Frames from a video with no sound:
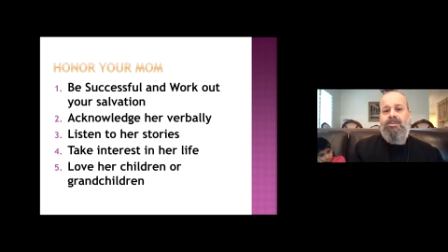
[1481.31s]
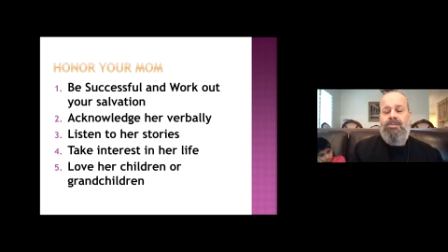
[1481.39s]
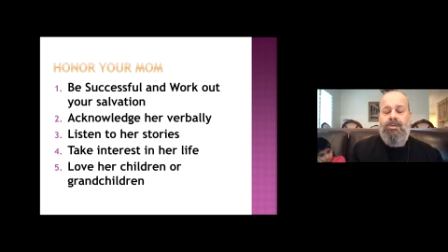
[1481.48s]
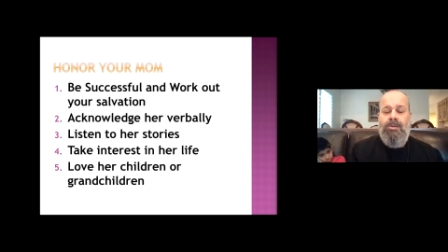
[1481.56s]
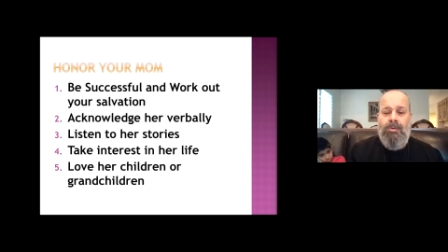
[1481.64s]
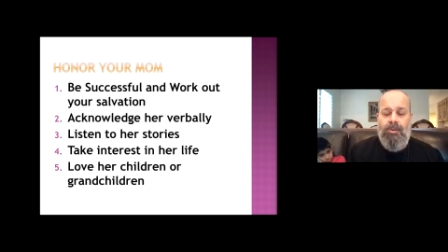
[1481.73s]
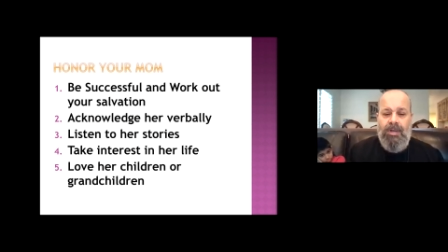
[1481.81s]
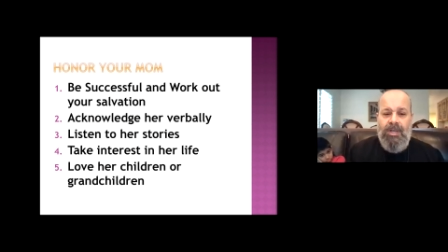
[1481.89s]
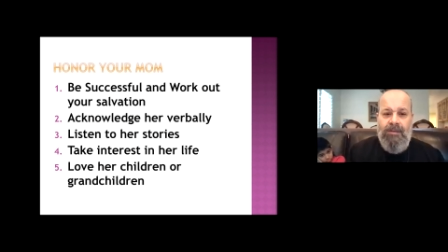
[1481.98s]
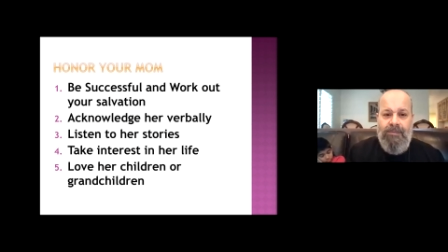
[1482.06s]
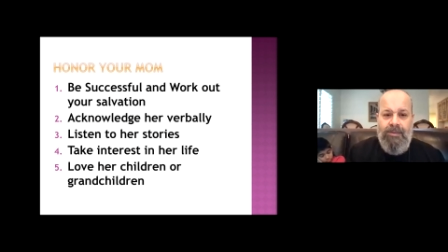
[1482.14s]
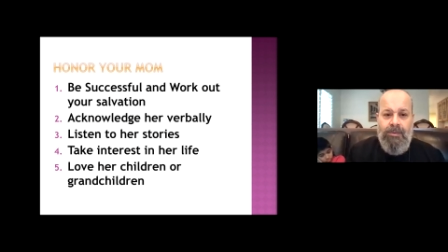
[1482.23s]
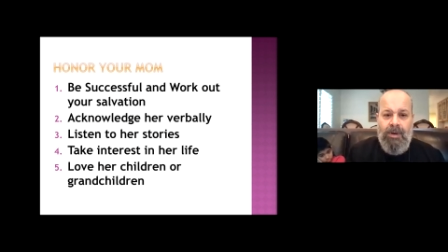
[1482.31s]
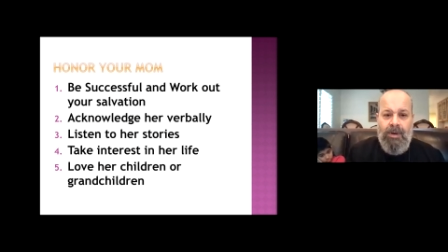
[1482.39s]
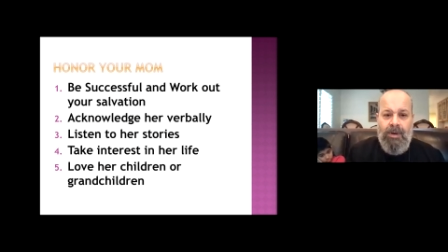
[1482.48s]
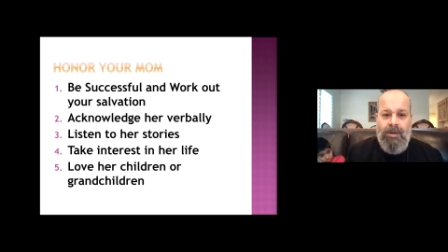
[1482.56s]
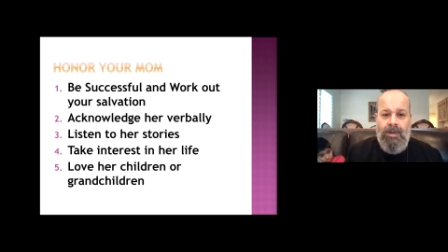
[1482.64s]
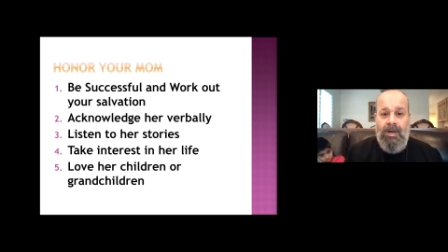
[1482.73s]
So if you
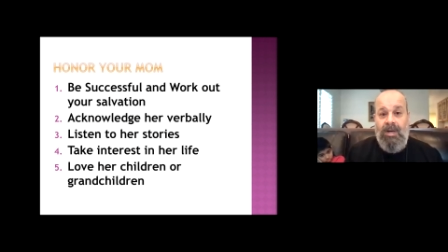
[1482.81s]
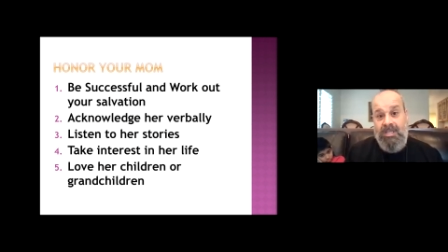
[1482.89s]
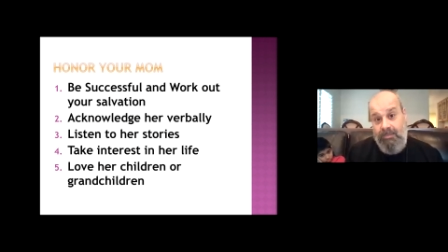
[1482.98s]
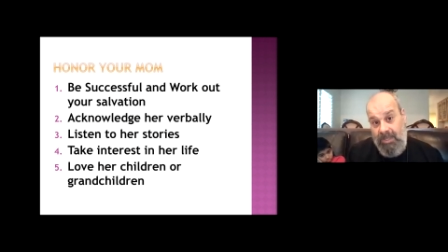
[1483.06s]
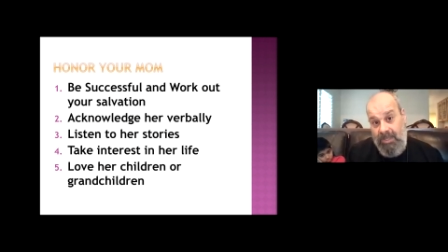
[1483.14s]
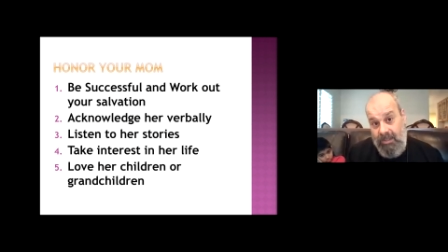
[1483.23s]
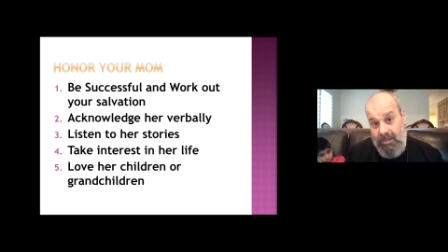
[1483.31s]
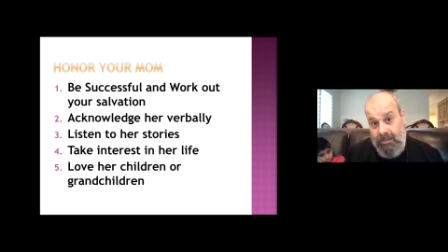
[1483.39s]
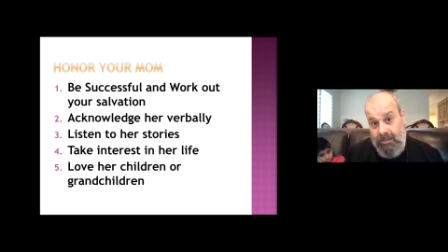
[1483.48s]
are a husband,